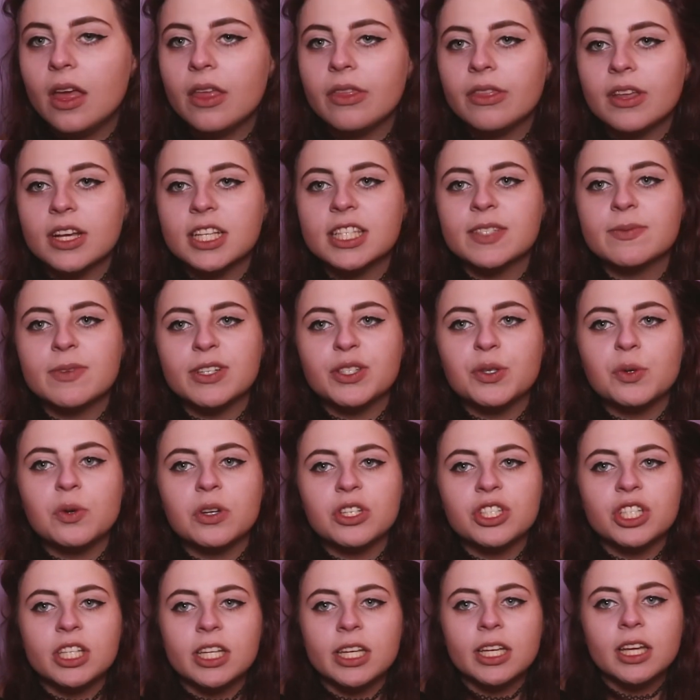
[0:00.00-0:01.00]
Thanks so much for
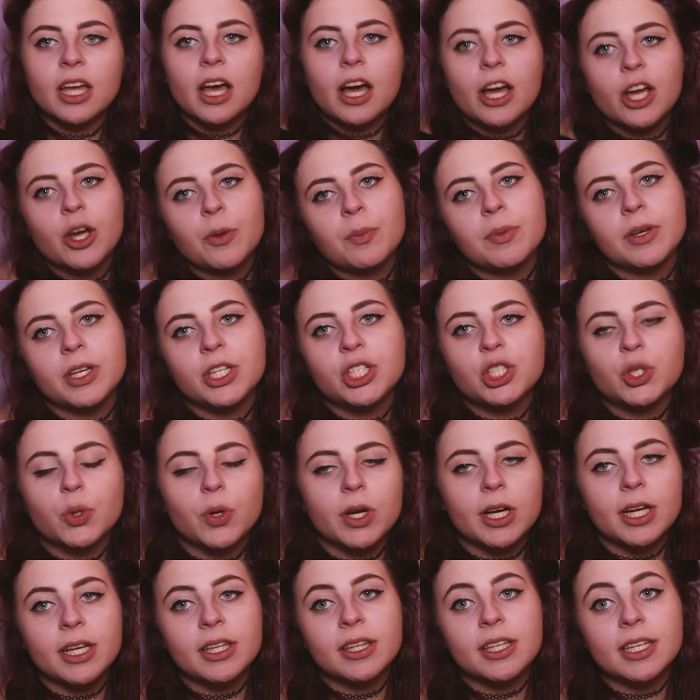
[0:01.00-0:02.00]
watching. I hope you
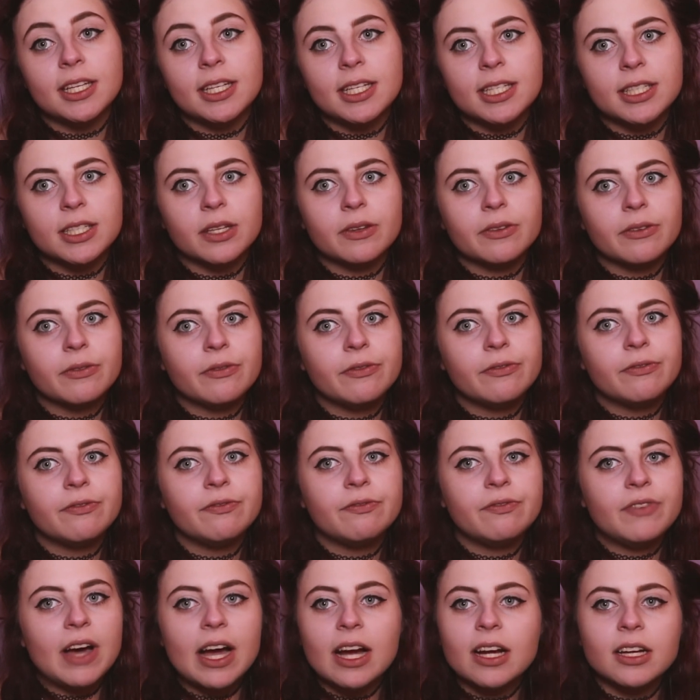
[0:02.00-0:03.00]
enjoyed these
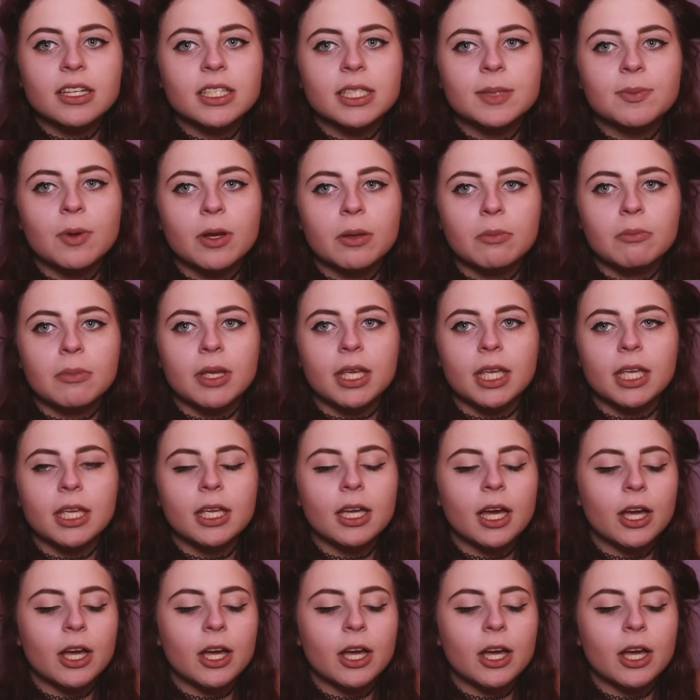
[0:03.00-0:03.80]
facts about me.